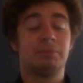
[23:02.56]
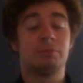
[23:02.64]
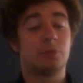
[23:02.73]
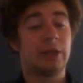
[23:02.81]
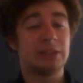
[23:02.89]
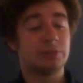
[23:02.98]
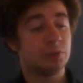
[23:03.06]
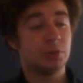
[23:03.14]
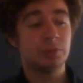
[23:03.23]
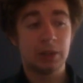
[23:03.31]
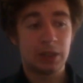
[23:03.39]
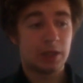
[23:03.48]
Raging
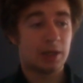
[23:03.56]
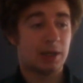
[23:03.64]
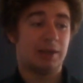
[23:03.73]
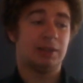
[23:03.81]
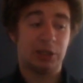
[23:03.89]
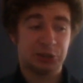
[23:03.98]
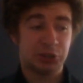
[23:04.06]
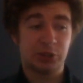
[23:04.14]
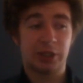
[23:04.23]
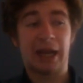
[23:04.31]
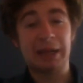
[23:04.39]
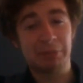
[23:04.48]
Form, and I
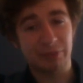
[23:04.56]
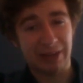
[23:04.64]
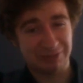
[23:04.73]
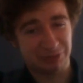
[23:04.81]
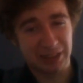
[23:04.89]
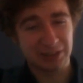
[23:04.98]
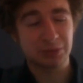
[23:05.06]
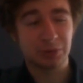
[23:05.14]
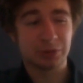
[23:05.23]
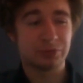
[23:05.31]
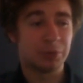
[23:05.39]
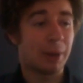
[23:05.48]
took a game off every last
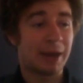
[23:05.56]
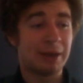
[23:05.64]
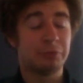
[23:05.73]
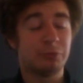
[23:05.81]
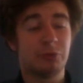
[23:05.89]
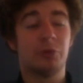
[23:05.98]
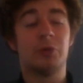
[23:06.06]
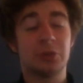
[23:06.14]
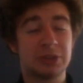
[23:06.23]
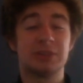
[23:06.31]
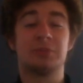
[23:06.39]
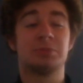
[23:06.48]
one of them and
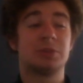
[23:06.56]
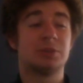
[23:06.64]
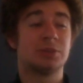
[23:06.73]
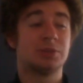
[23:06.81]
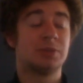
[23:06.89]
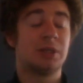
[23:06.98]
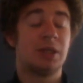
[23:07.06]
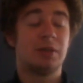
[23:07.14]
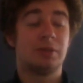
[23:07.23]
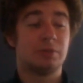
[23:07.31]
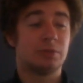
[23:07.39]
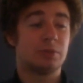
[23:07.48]
forced them to
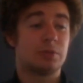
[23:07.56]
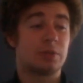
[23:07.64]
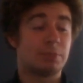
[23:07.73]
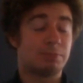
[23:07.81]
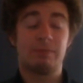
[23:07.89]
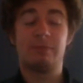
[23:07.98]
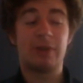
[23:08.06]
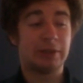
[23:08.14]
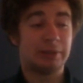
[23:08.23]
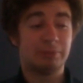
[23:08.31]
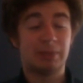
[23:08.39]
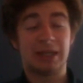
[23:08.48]
the
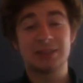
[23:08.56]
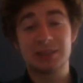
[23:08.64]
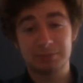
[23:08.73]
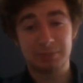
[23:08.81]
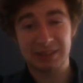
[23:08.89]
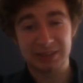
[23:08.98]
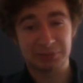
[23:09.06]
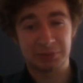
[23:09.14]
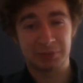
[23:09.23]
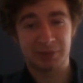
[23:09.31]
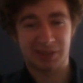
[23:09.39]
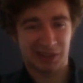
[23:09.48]
very
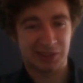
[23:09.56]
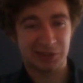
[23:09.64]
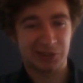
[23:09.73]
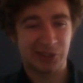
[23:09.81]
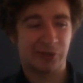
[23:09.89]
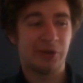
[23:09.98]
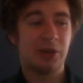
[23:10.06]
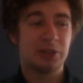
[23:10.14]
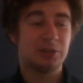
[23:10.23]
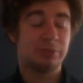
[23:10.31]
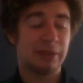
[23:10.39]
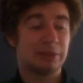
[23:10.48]
maximum that they could do
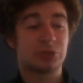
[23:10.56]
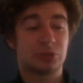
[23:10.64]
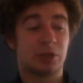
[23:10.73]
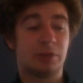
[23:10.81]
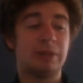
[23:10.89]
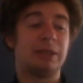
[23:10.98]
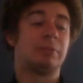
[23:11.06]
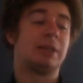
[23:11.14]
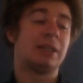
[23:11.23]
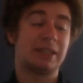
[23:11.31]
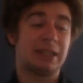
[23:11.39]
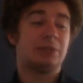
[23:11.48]
to be able to try and beat me,
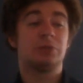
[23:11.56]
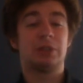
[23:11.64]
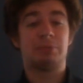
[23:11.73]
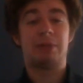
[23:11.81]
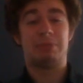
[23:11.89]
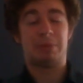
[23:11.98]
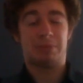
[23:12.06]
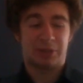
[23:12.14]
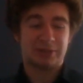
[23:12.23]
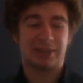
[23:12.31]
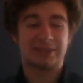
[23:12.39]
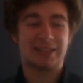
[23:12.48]
and they only beat me
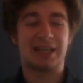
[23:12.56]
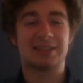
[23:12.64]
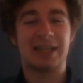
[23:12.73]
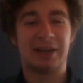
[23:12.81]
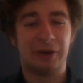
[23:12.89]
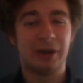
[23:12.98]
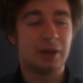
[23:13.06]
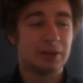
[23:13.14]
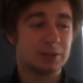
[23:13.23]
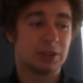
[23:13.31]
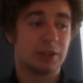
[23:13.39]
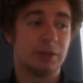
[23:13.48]
because I decked out.
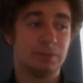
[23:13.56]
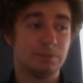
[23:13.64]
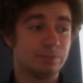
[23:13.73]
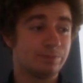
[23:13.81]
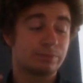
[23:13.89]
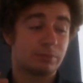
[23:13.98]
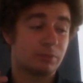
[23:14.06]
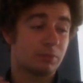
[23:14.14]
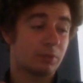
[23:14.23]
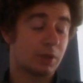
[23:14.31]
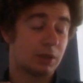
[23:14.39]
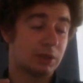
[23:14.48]
So
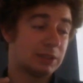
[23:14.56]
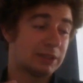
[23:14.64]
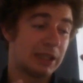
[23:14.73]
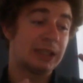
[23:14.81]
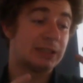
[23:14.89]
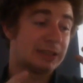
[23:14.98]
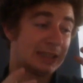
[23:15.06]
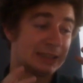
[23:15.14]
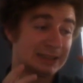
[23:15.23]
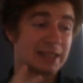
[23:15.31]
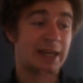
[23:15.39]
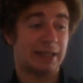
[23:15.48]

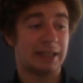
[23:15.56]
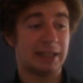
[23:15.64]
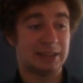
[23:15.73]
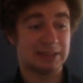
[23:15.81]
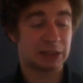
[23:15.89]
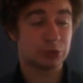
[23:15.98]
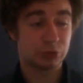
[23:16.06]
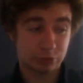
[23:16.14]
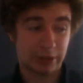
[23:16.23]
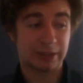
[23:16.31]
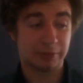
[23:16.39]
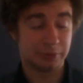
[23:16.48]
this deck is
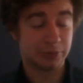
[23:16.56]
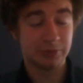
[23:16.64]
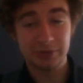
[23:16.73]
incredible.